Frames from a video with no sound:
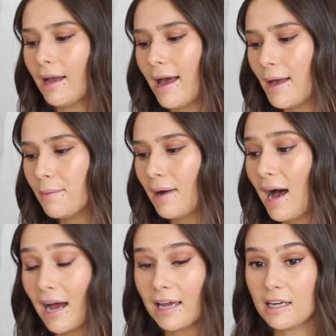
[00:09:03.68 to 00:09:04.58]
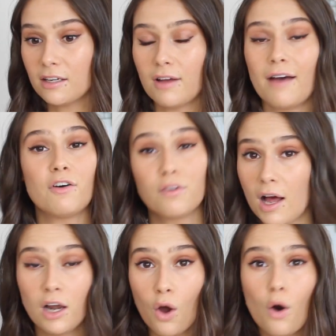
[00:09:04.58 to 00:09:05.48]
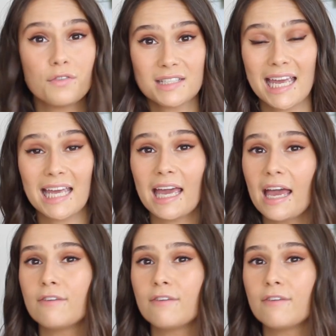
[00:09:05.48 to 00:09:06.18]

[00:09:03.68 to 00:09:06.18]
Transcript: I have a lot of skincare,